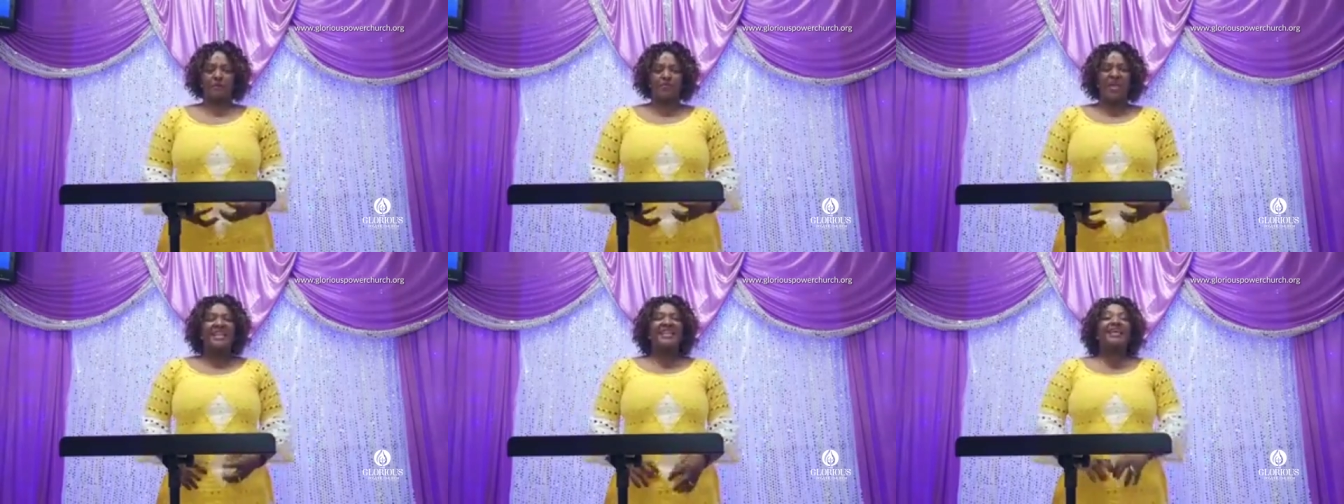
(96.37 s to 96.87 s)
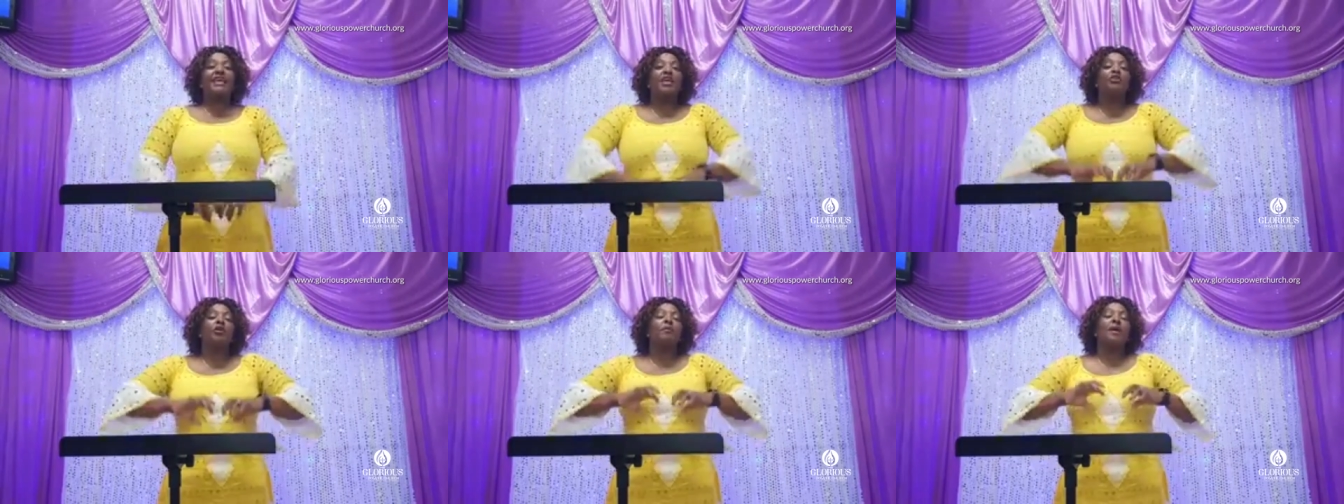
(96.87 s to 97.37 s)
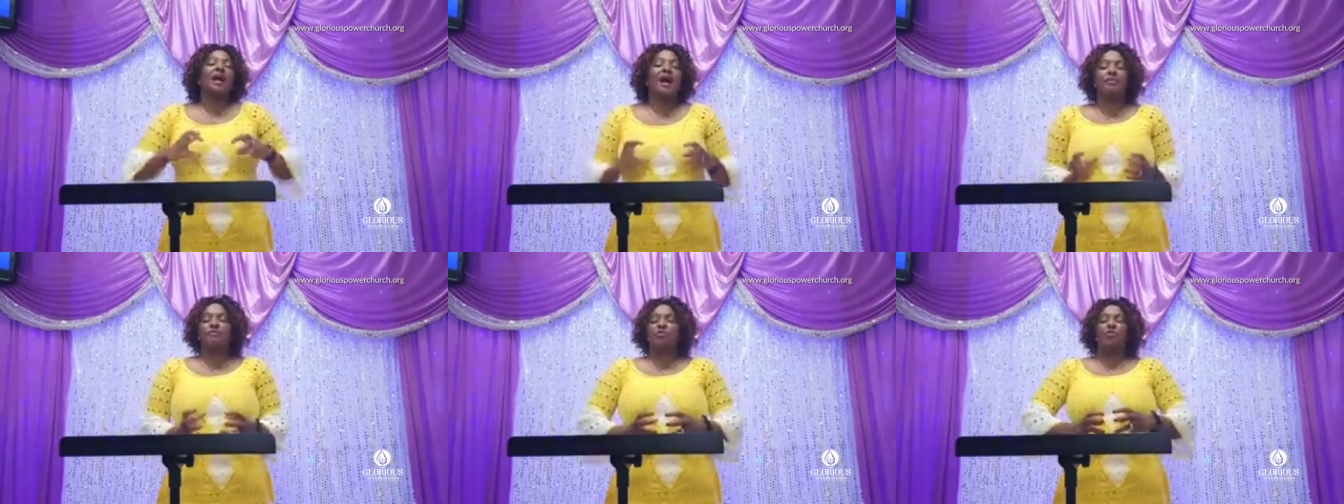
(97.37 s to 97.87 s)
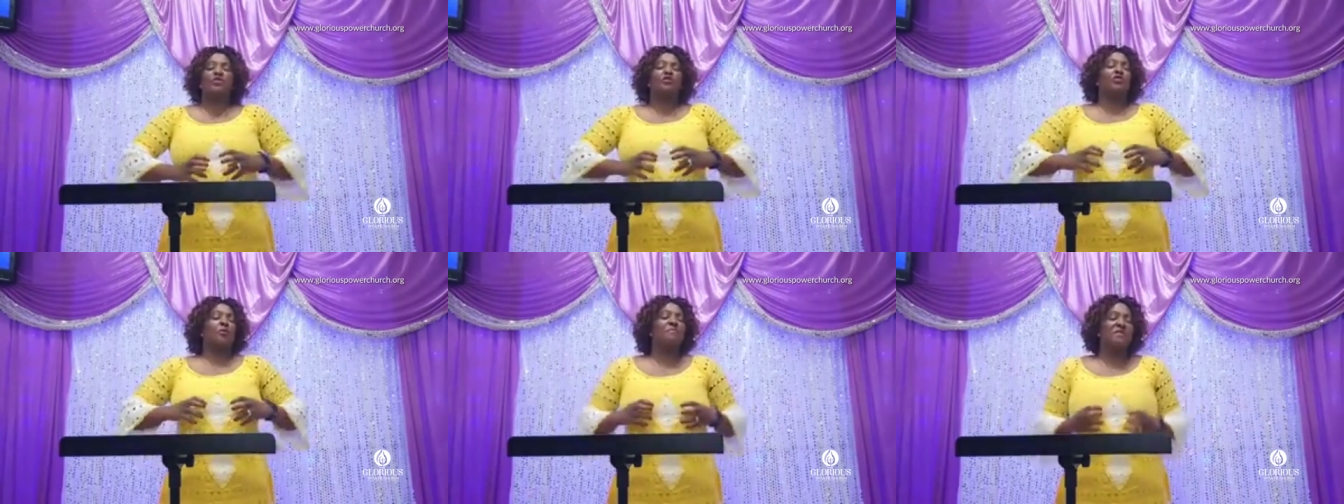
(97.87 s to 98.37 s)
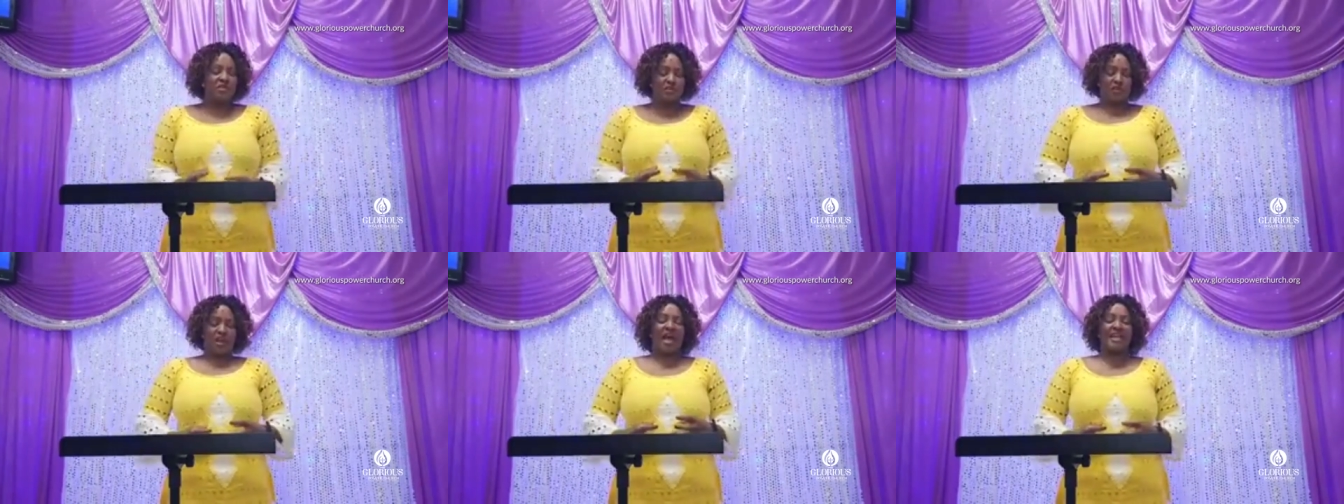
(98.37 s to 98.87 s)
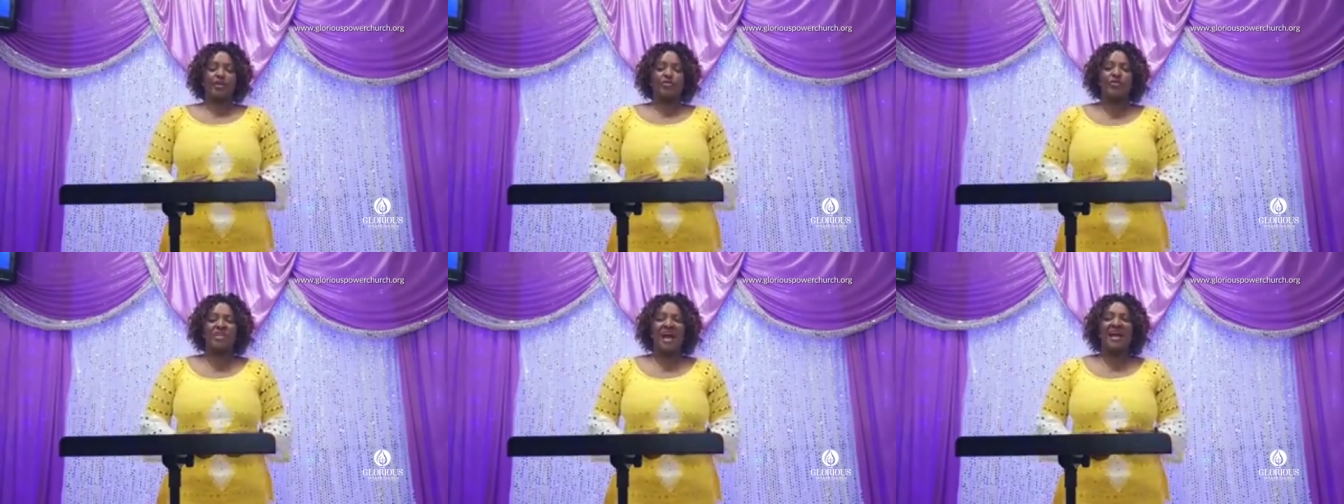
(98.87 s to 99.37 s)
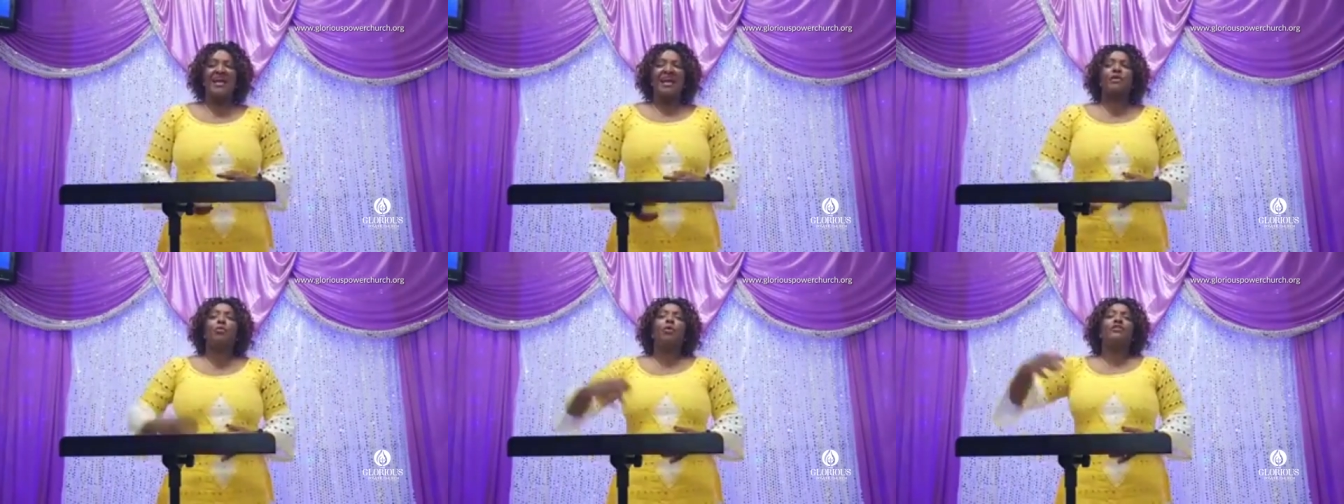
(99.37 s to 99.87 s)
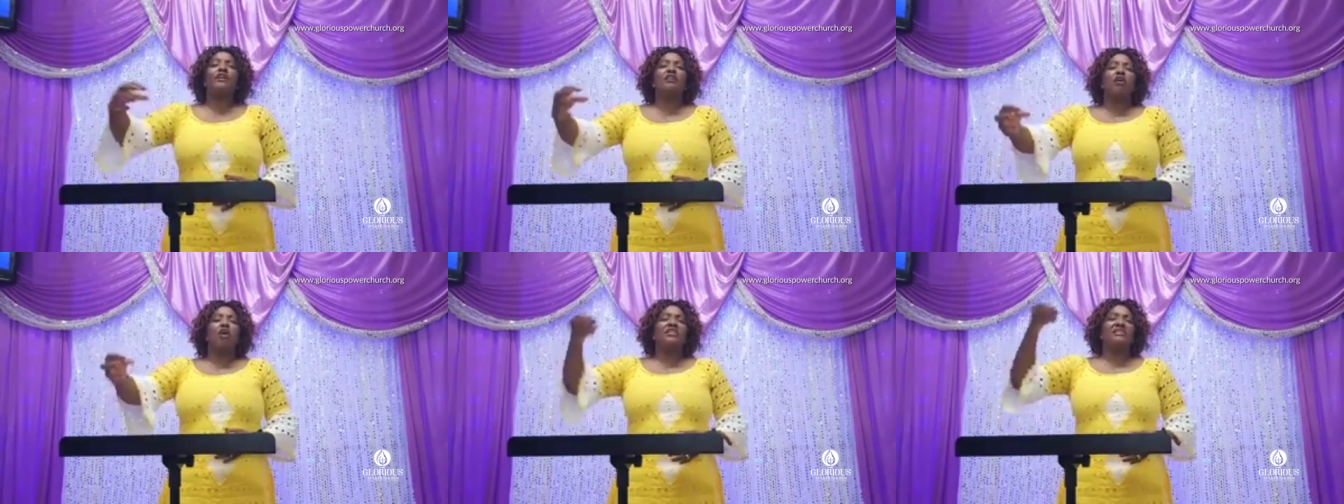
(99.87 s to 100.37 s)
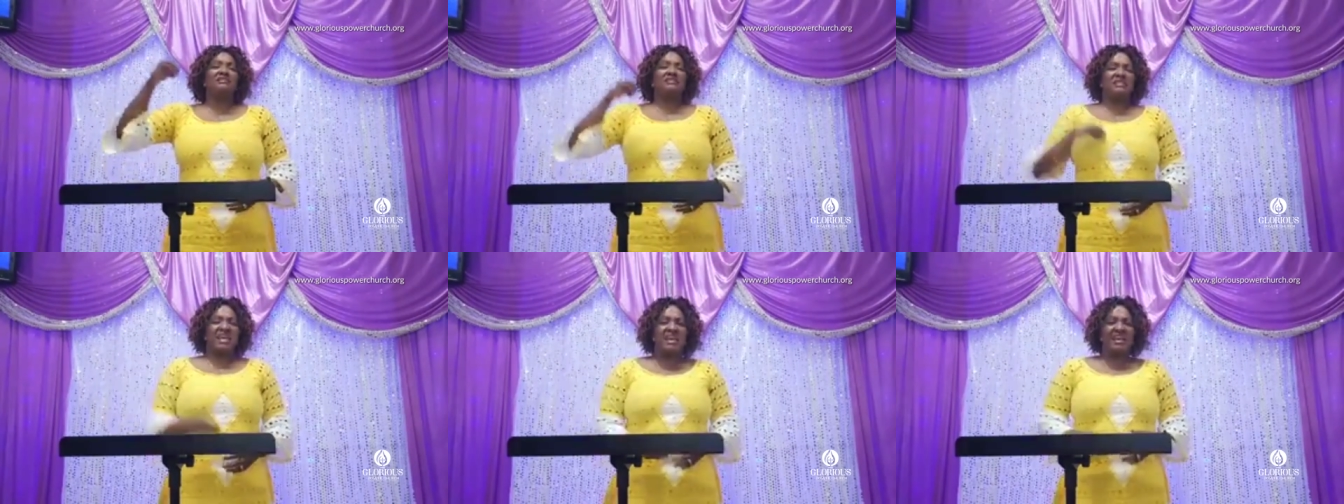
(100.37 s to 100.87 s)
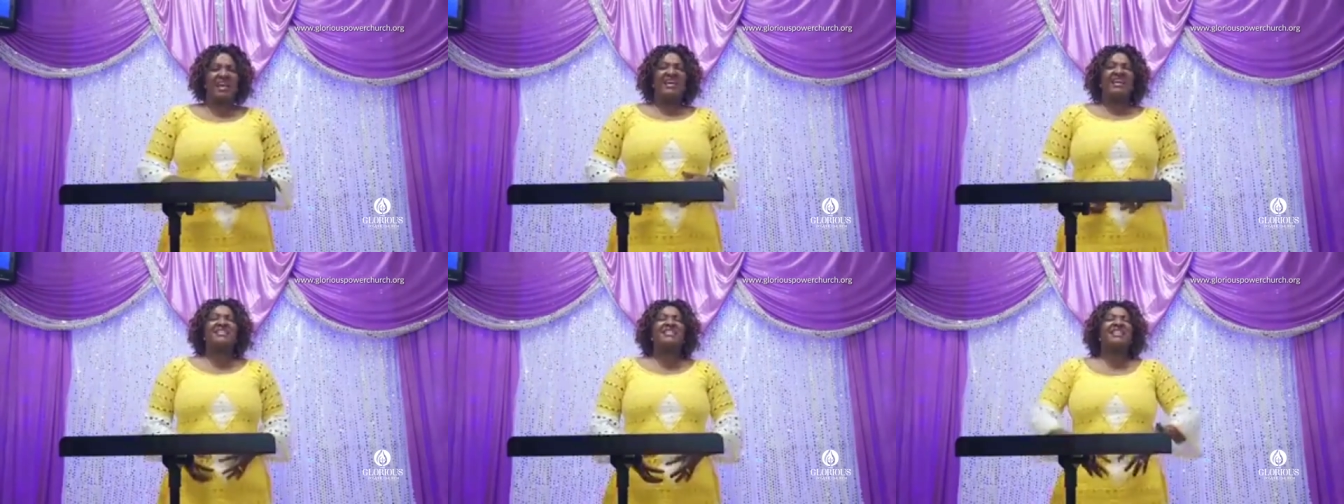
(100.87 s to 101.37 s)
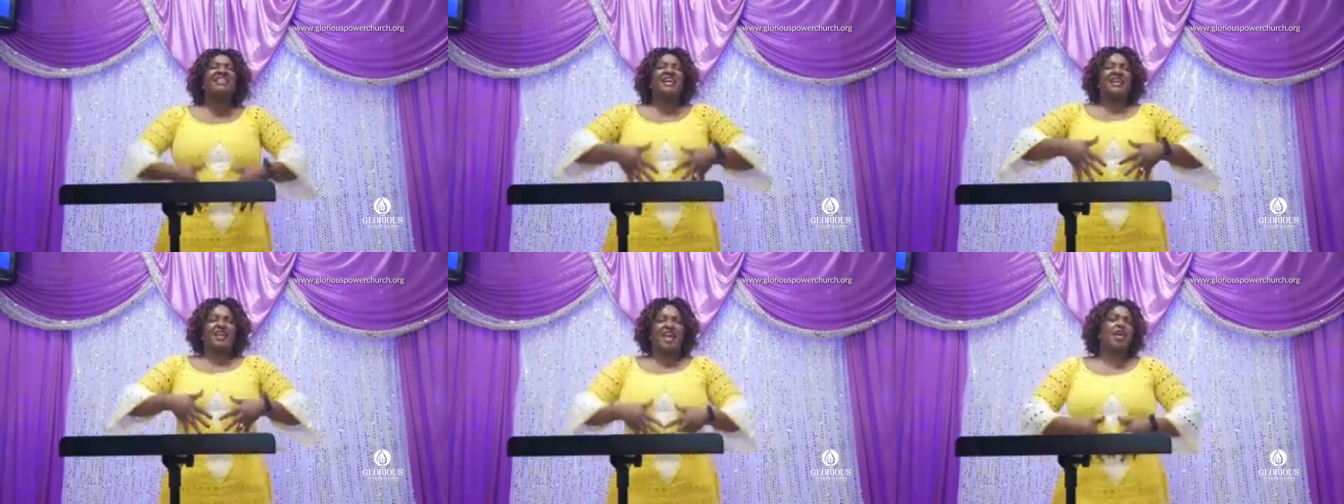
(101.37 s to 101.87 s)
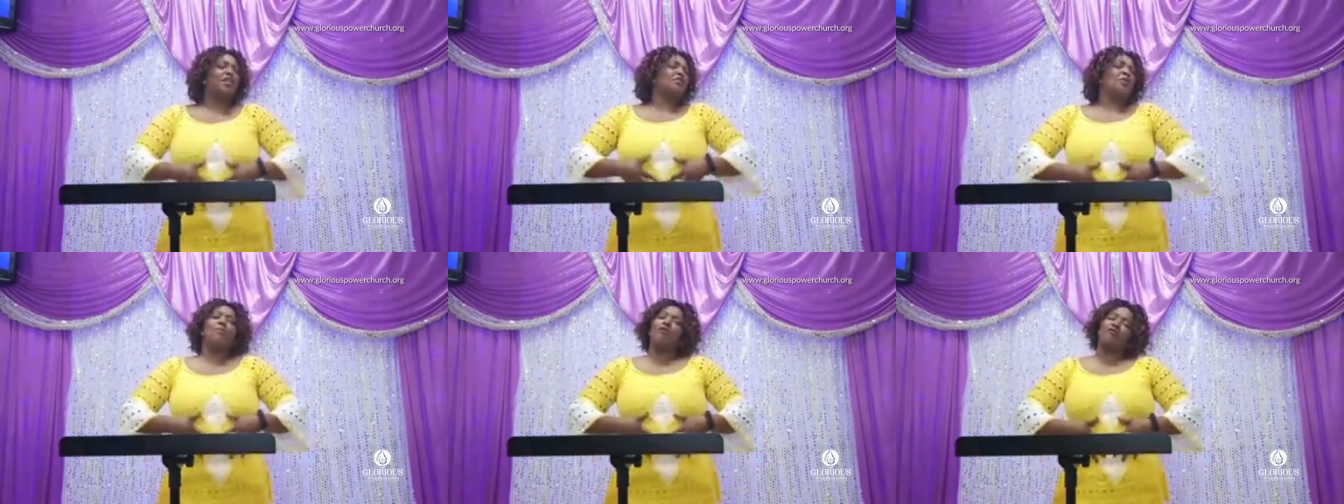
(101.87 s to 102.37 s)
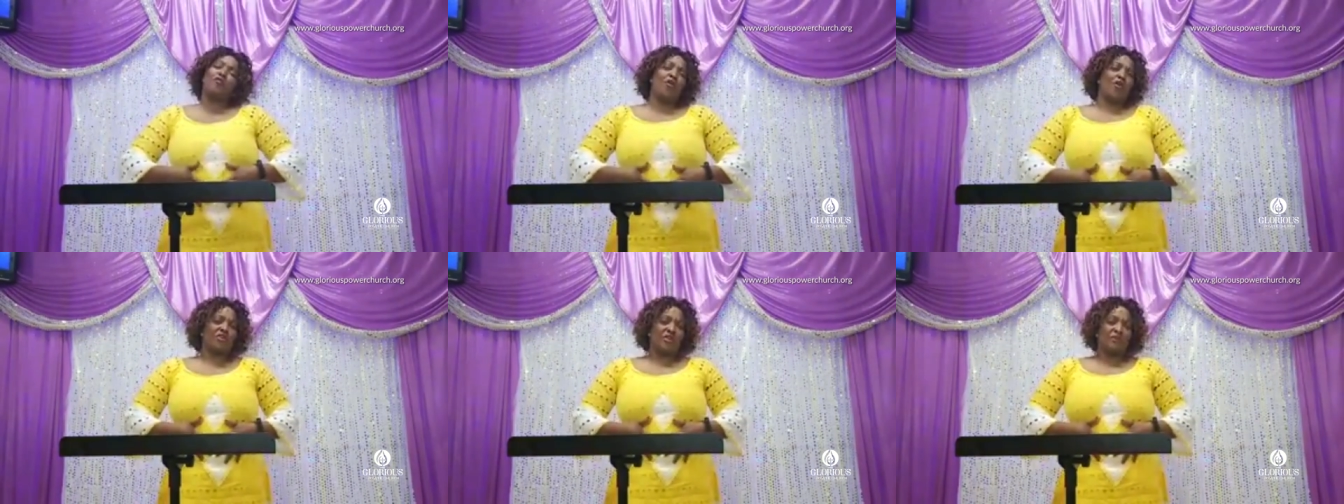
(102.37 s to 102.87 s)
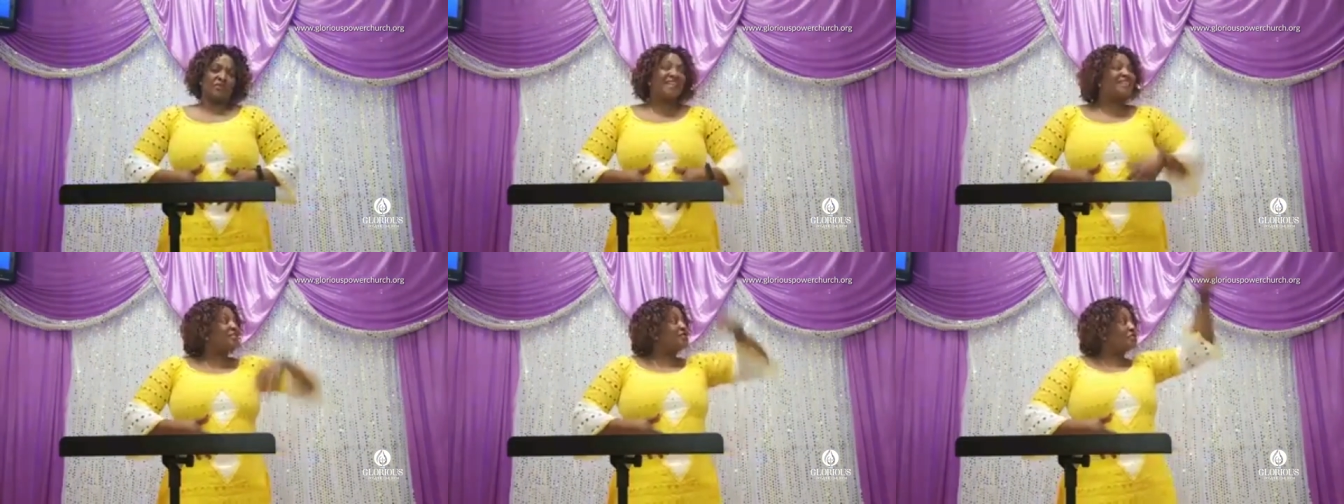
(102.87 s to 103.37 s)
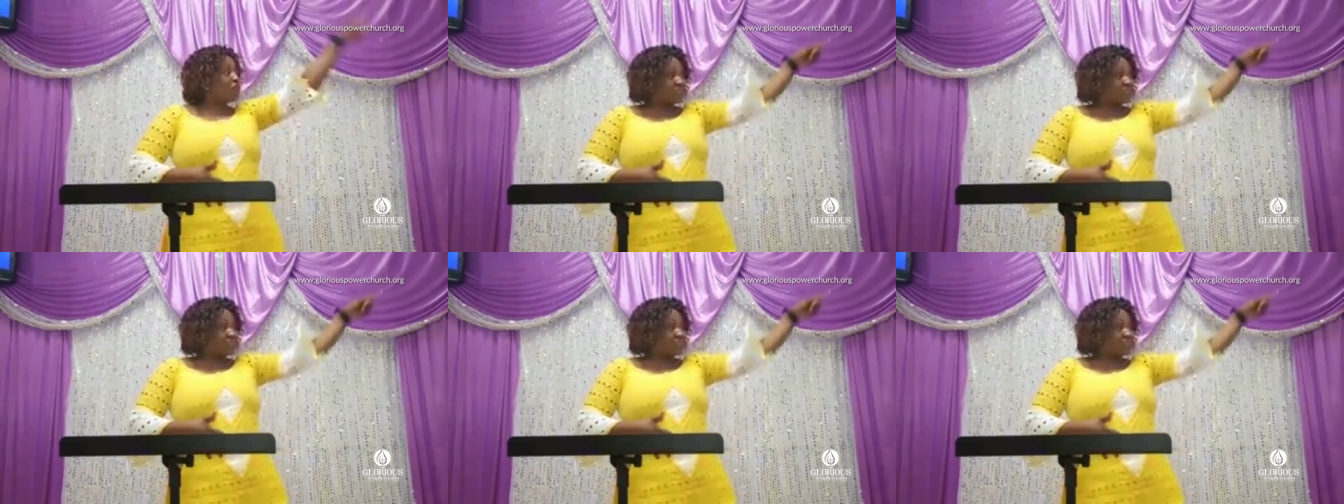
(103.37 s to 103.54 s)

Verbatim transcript: Mm-hmm. The kingdom comes with dominion. Hallelujah. And what the Lord is saying is that the kingdom of God, mm. it is